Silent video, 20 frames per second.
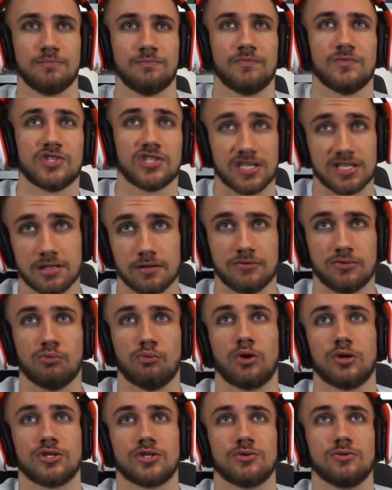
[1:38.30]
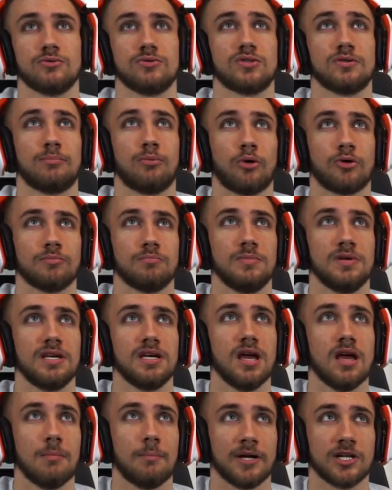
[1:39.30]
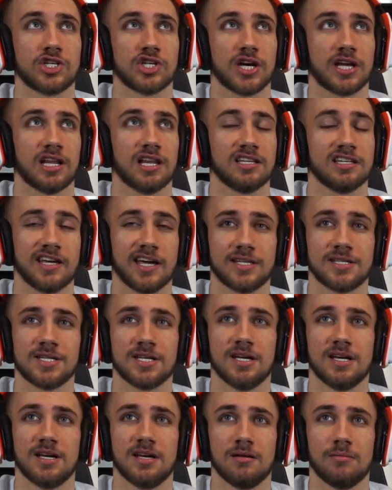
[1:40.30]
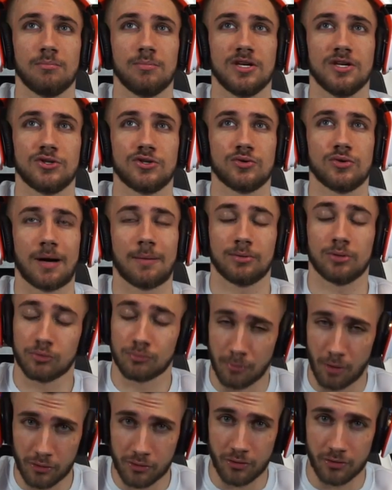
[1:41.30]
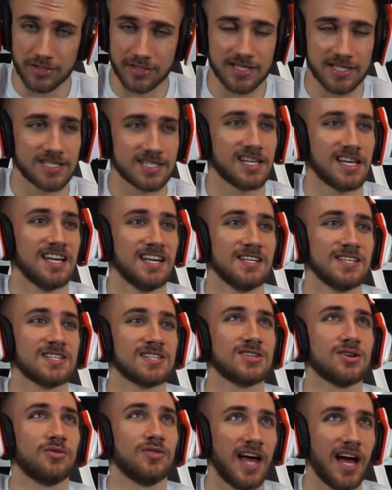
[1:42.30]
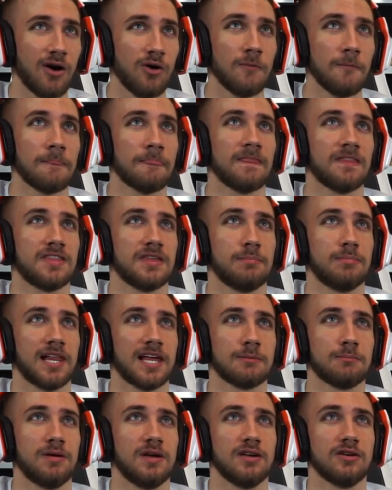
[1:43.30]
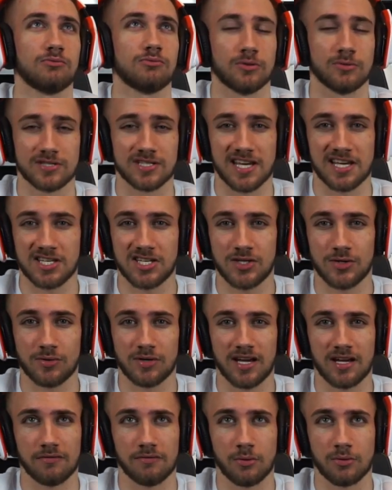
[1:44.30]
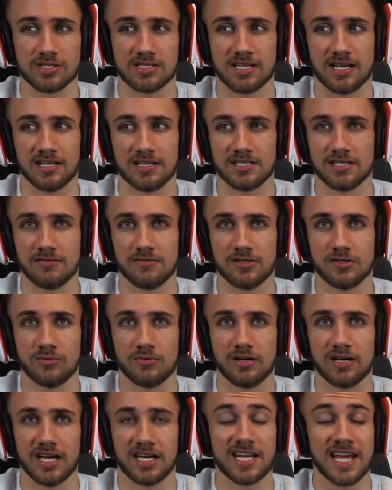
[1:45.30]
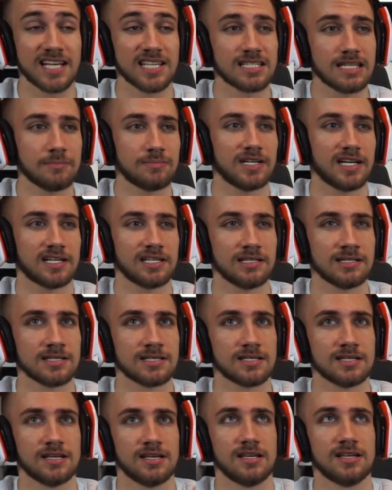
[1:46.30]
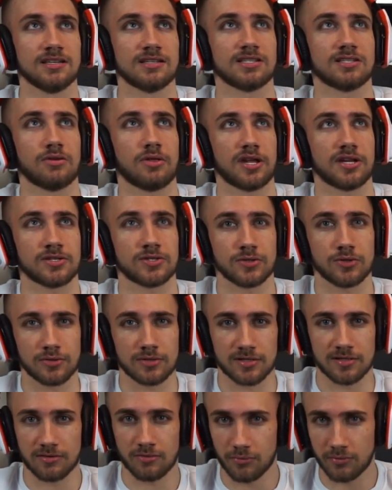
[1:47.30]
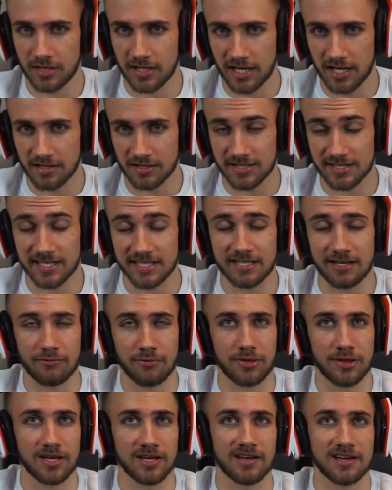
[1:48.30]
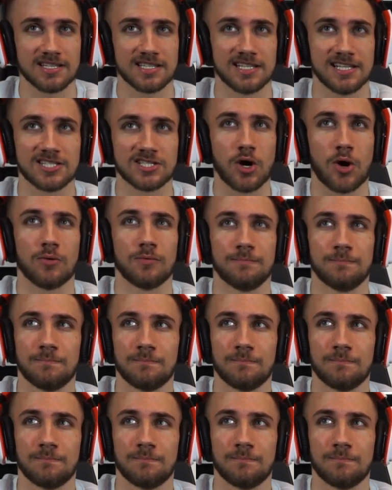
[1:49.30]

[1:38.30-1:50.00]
Just if you want to support me, my channel, and get me to upload more content. So now, the Blackpink Rosé Q&A Vogue style interview. It has subtitles, so that is good. We can understand everything, guys. Let's go!